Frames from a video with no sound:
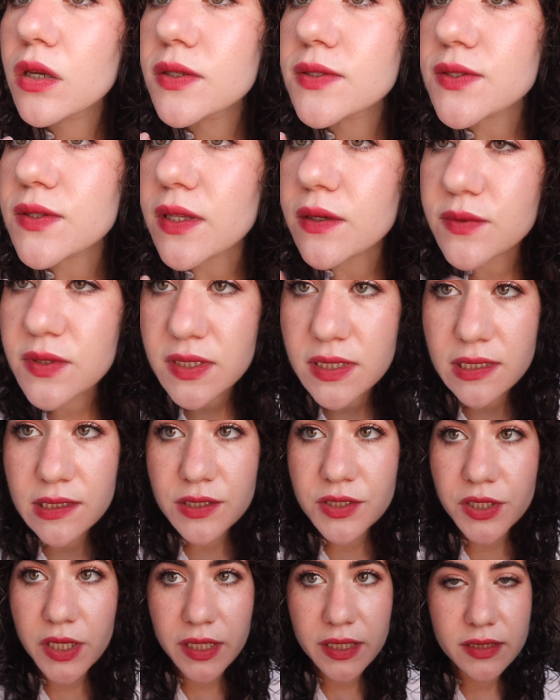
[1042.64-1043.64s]
So that was the
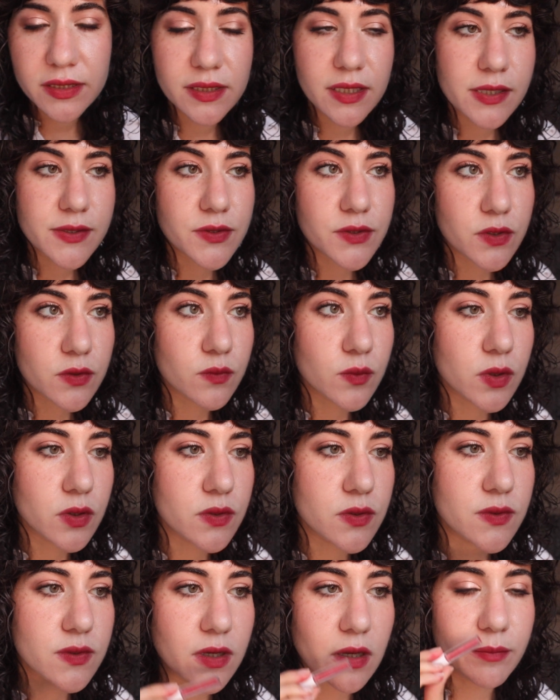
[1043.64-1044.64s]
shade Desert
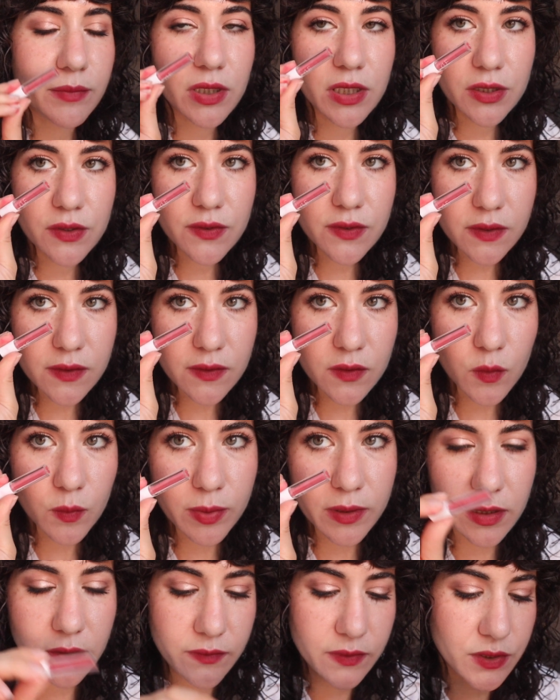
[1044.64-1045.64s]
Rose. I'm gonna use a little
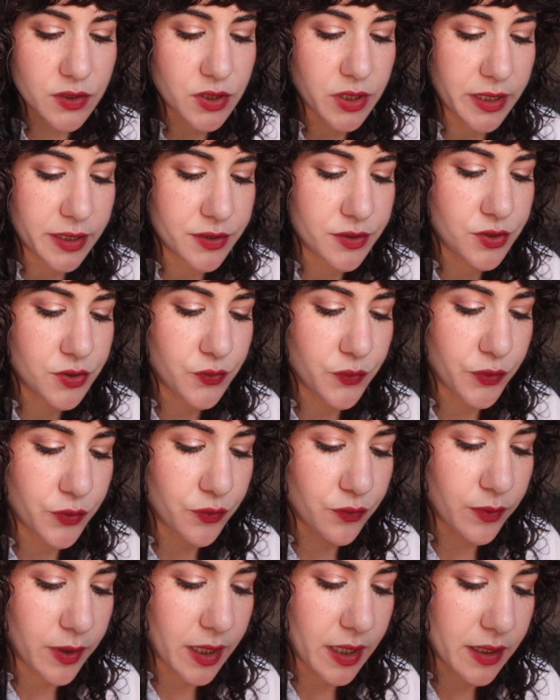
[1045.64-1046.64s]
bit of the shade True
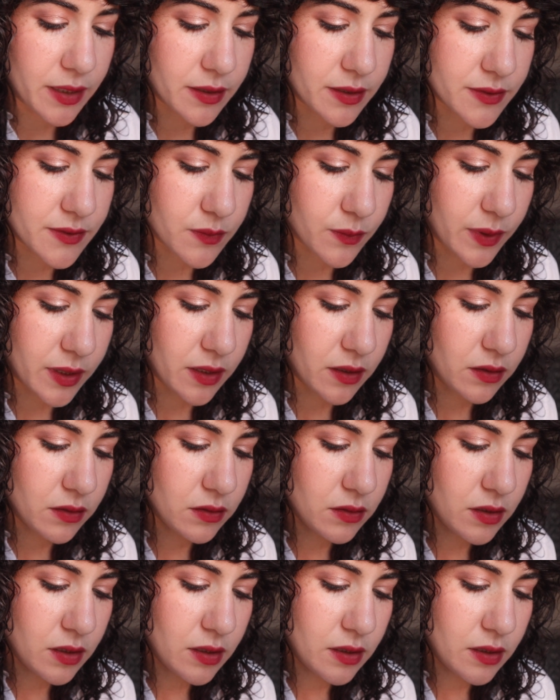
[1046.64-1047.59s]
Red as well.